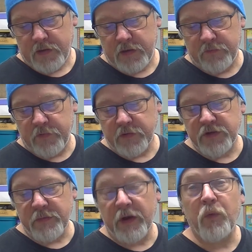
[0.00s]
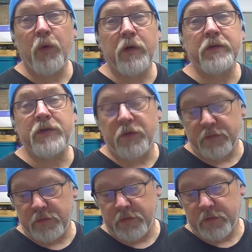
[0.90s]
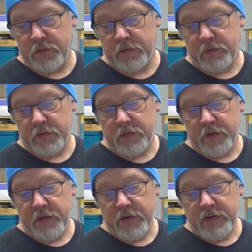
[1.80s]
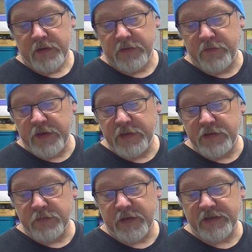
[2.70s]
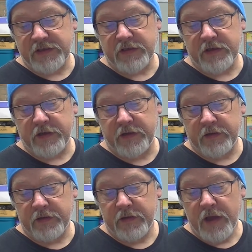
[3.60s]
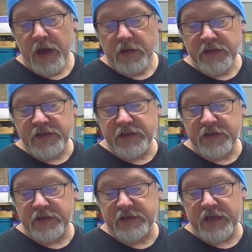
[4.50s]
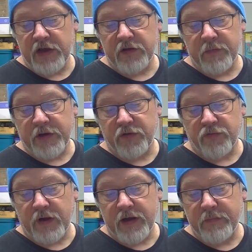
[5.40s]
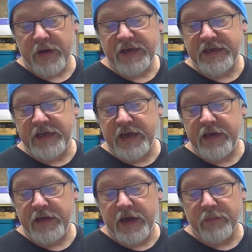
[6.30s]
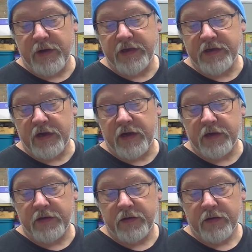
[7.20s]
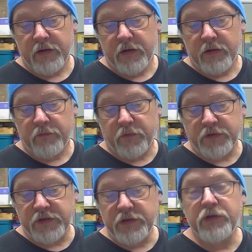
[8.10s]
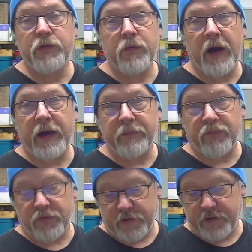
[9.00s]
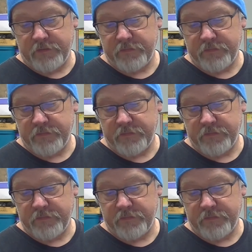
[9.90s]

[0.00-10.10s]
Give ear to my words, O Lord. Give heed to my sighing. Listen to the sound of my cry, my King and my God, for to you I pray.